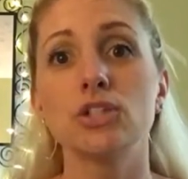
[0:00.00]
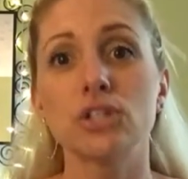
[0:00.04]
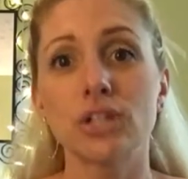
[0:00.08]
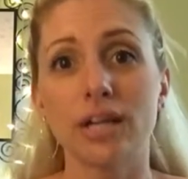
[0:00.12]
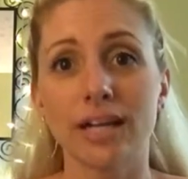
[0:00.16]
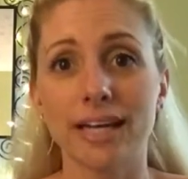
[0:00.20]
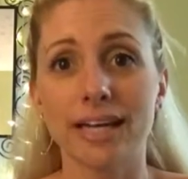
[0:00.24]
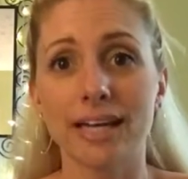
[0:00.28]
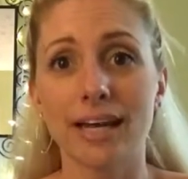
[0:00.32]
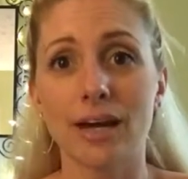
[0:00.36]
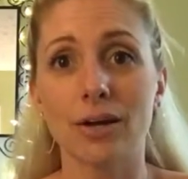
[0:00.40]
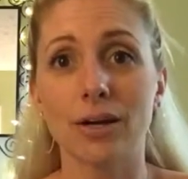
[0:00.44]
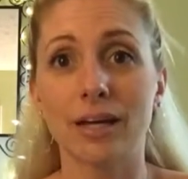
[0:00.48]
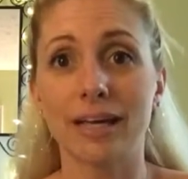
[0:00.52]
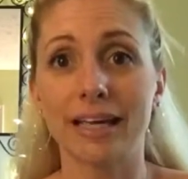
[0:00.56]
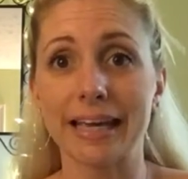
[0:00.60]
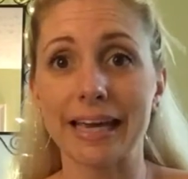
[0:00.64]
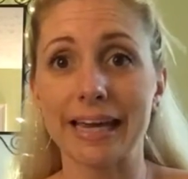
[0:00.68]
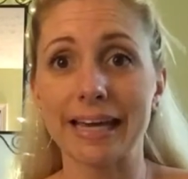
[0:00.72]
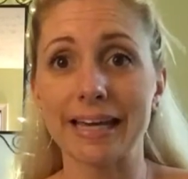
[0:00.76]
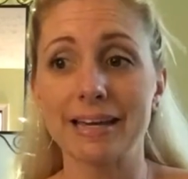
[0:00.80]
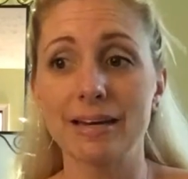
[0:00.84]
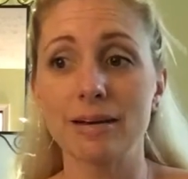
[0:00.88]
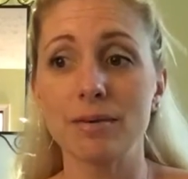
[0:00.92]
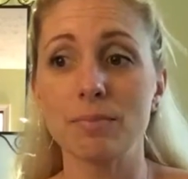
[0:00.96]
check it out
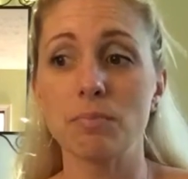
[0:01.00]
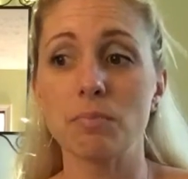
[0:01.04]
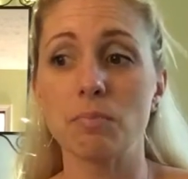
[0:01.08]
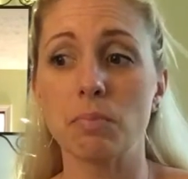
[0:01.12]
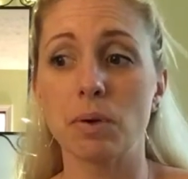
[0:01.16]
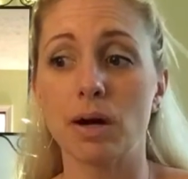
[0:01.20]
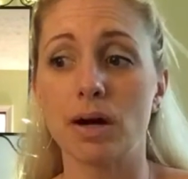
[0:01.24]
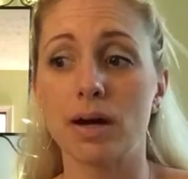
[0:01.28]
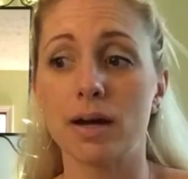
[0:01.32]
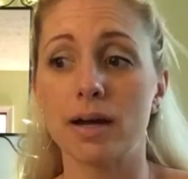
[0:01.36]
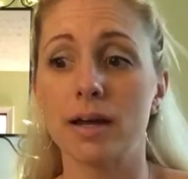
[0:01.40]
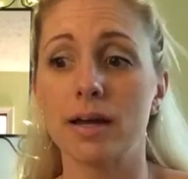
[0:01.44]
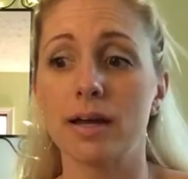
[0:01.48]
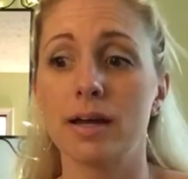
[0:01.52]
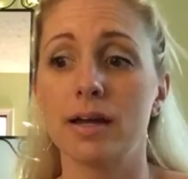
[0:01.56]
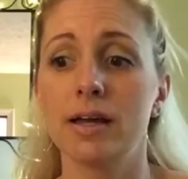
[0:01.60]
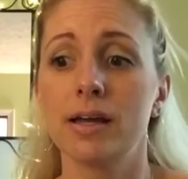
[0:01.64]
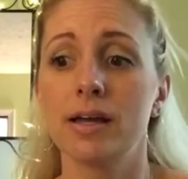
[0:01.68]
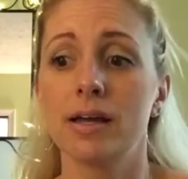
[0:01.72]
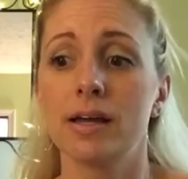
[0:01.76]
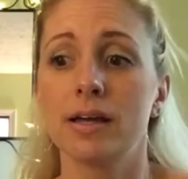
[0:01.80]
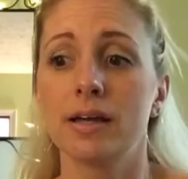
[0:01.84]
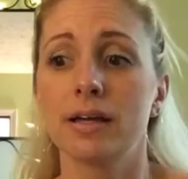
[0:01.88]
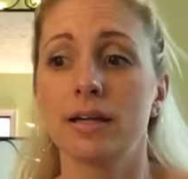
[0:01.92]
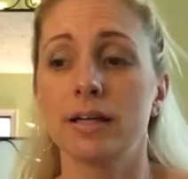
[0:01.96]
again, but
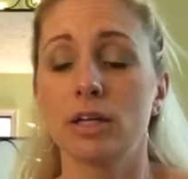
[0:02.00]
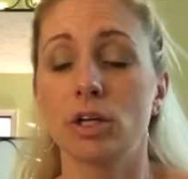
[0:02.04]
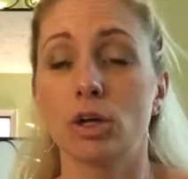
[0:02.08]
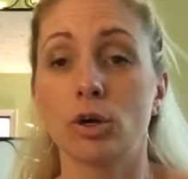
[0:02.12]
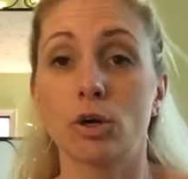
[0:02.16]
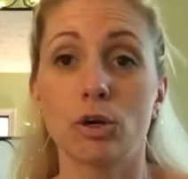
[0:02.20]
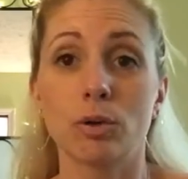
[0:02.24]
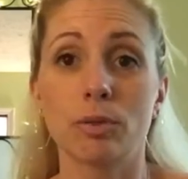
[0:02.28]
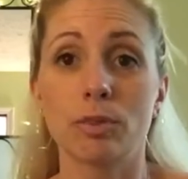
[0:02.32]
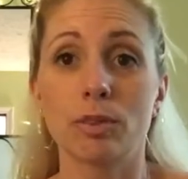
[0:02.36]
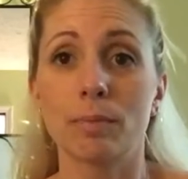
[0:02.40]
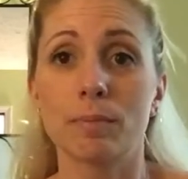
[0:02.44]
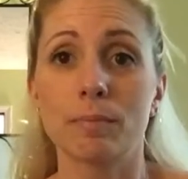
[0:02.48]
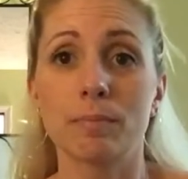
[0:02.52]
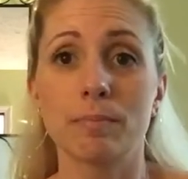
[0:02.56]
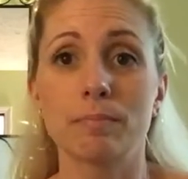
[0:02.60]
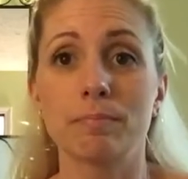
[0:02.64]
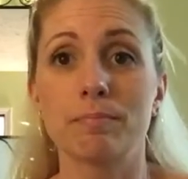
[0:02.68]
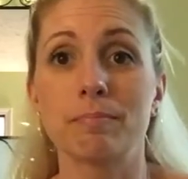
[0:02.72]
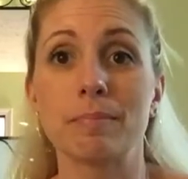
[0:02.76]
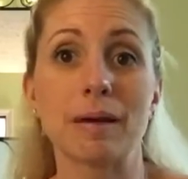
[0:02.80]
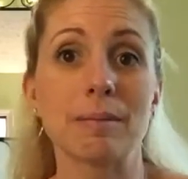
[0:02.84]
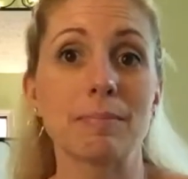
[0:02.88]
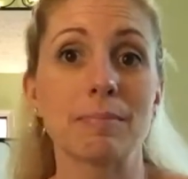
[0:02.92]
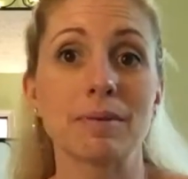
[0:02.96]
there
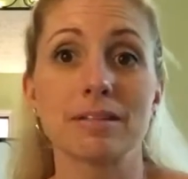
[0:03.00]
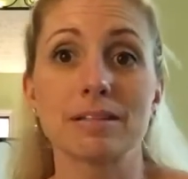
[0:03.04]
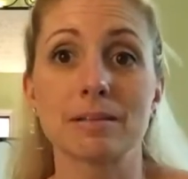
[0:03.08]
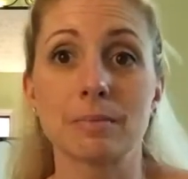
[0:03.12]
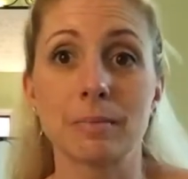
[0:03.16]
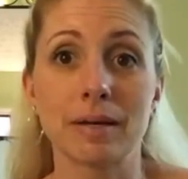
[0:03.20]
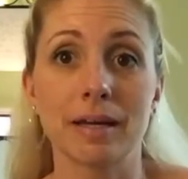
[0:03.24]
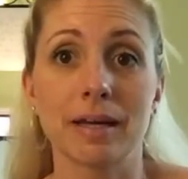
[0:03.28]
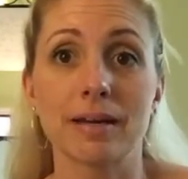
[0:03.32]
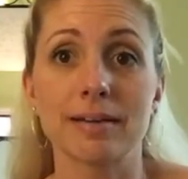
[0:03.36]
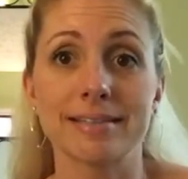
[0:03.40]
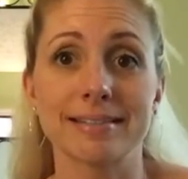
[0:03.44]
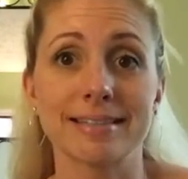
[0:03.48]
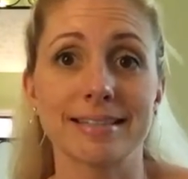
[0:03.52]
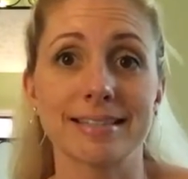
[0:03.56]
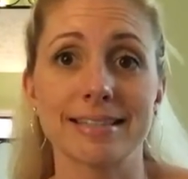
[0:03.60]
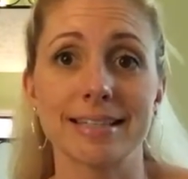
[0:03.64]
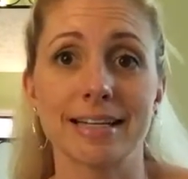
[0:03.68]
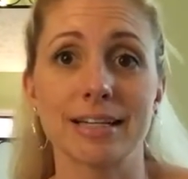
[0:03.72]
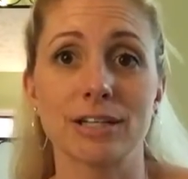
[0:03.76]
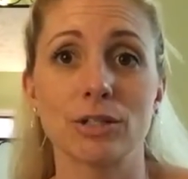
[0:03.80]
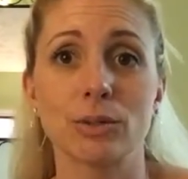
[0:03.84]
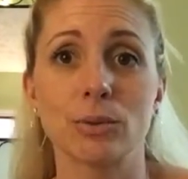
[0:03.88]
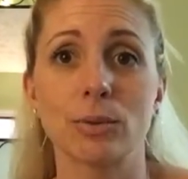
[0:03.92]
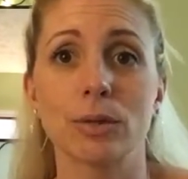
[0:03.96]
might be somebody else
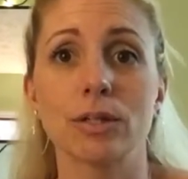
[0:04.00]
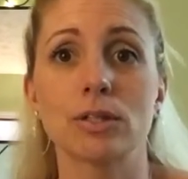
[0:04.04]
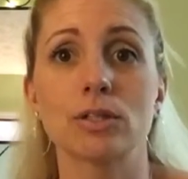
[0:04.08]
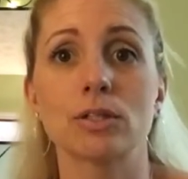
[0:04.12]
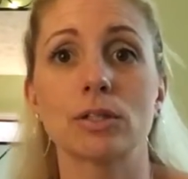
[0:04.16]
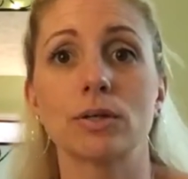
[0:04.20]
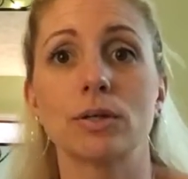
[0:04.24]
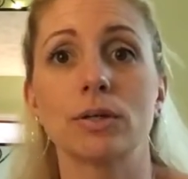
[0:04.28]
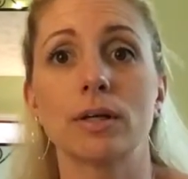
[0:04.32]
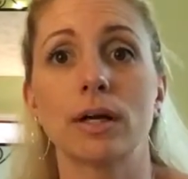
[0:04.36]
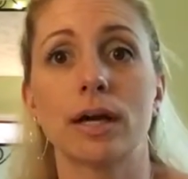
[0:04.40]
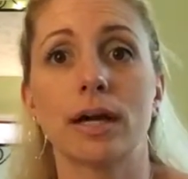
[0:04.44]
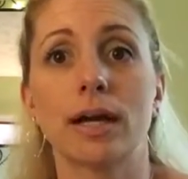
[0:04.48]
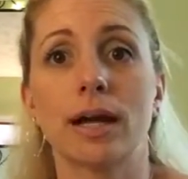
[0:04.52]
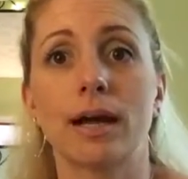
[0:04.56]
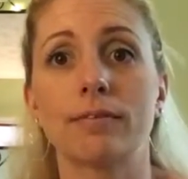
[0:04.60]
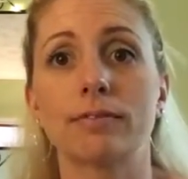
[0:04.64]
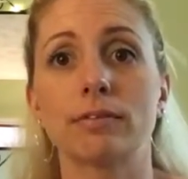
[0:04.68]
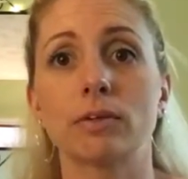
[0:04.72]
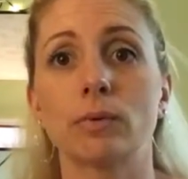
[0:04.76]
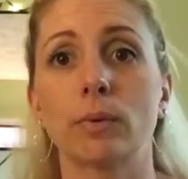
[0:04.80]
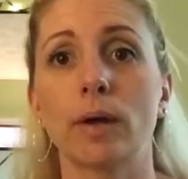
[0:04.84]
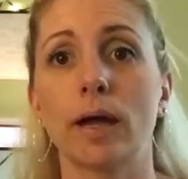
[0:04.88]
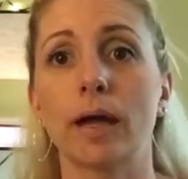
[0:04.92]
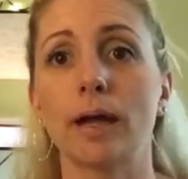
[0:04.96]
listening to it, so you kind of have
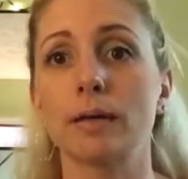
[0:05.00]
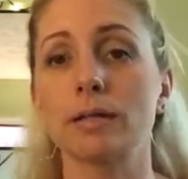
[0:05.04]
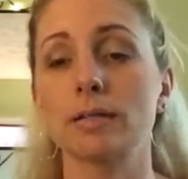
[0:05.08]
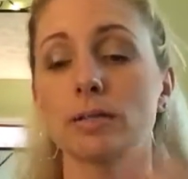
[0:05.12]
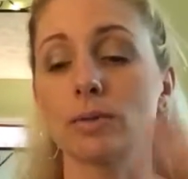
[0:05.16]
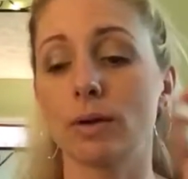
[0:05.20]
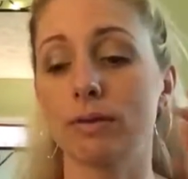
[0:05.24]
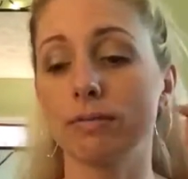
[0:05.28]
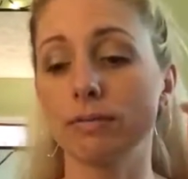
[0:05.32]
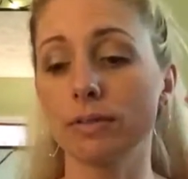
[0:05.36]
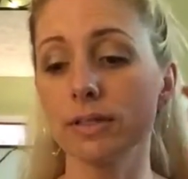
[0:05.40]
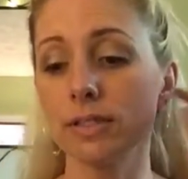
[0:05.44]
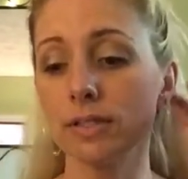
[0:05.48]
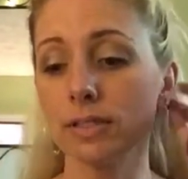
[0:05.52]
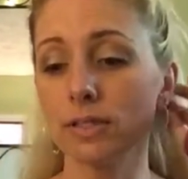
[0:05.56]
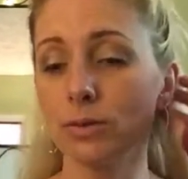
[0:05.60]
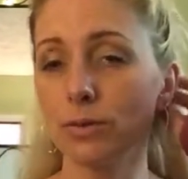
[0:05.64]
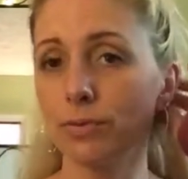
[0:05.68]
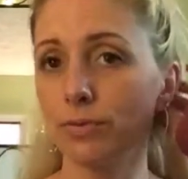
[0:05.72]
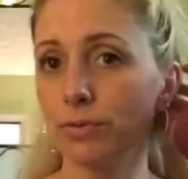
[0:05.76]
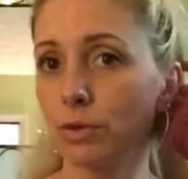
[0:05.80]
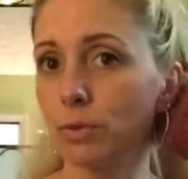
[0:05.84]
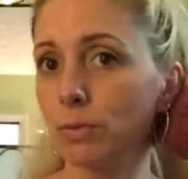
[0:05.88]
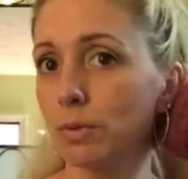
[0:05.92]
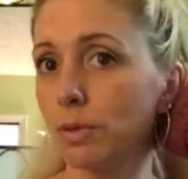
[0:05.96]
to wait. So I've listened to
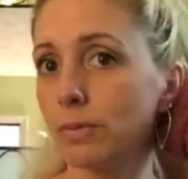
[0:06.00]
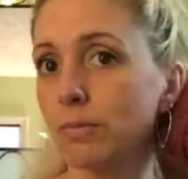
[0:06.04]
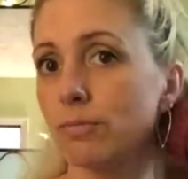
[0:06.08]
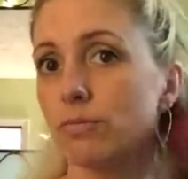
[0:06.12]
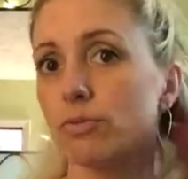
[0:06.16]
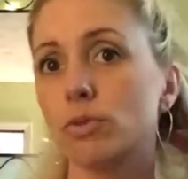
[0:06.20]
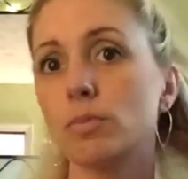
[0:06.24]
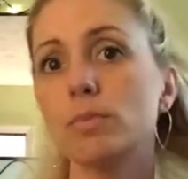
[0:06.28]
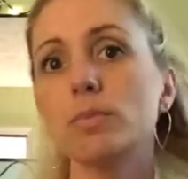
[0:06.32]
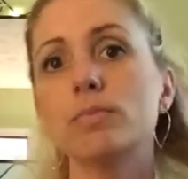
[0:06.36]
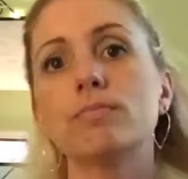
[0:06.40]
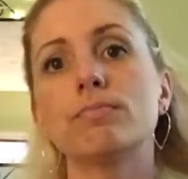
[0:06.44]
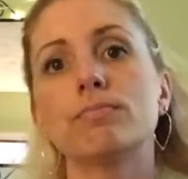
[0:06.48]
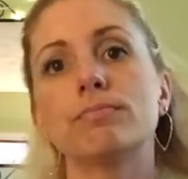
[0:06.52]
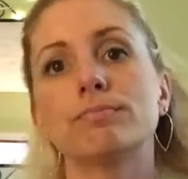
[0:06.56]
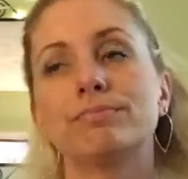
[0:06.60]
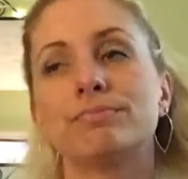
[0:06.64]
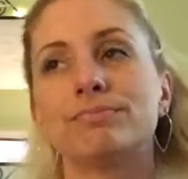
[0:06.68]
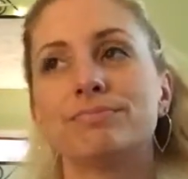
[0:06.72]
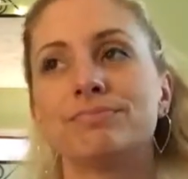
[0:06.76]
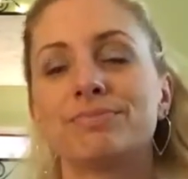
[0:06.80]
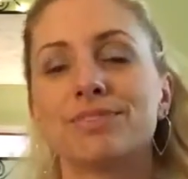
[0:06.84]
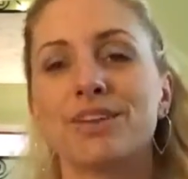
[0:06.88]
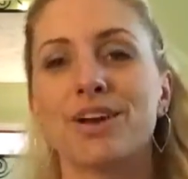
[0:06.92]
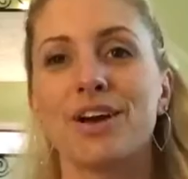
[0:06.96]
a
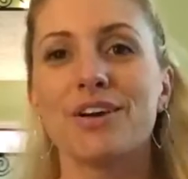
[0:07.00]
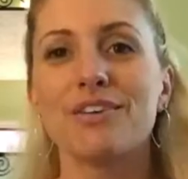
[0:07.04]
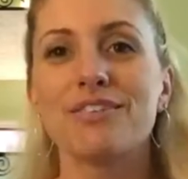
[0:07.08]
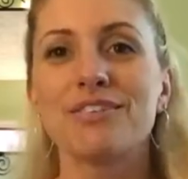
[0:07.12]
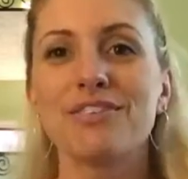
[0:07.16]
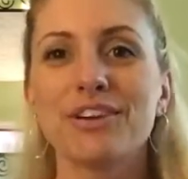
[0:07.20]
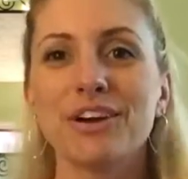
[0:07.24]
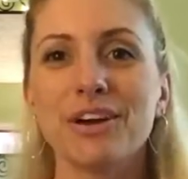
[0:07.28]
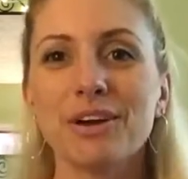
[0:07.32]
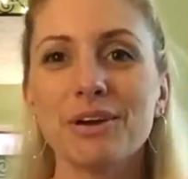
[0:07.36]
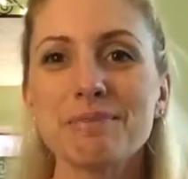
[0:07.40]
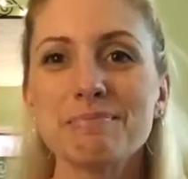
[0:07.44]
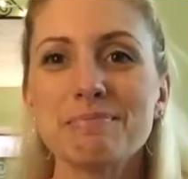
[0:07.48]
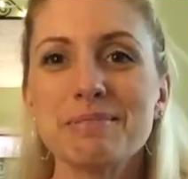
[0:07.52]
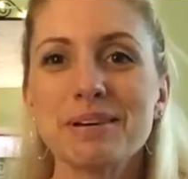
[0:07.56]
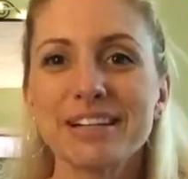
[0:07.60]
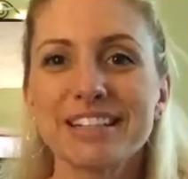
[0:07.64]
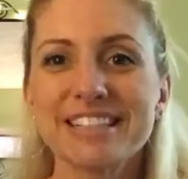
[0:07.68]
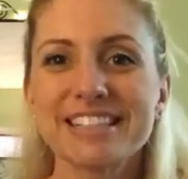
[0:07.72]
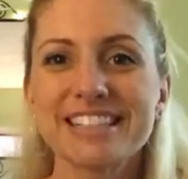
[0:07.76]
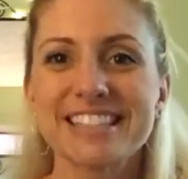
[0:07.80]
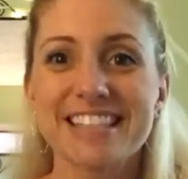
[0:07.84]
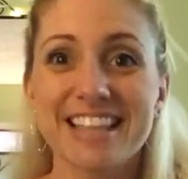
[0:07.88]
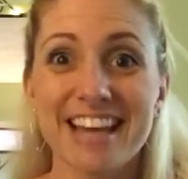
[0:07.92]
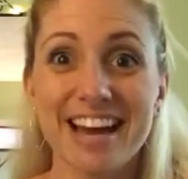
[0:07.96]
few
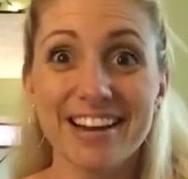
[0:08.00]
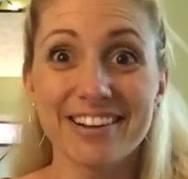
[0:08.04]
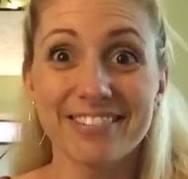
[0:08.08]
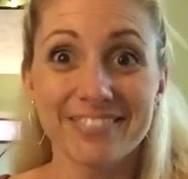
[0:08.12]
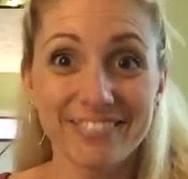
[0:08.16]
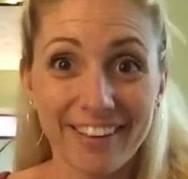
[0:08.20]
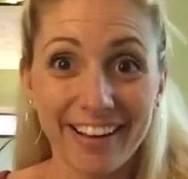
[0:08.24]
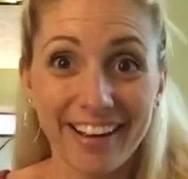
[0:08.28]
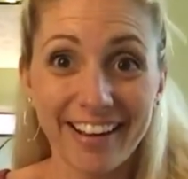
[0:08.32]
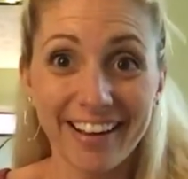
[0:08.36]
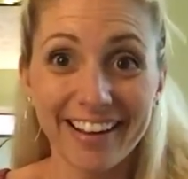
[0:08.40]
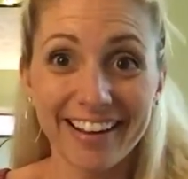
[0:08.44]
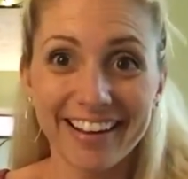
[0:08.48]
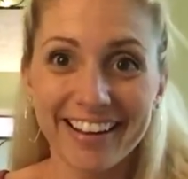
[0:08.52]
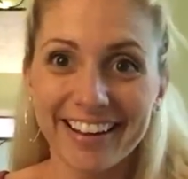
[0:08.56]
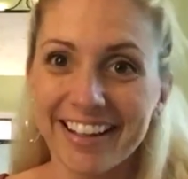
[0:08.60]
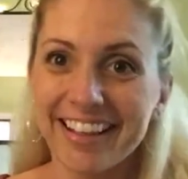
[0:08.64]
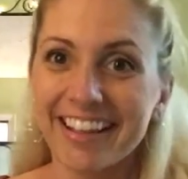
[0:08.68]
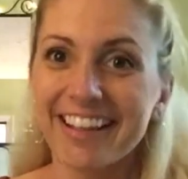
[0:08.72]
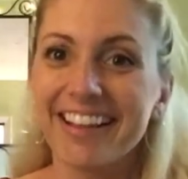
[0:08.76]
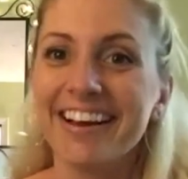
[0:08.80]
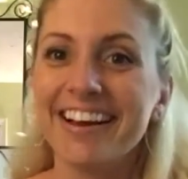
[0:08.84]
books that way,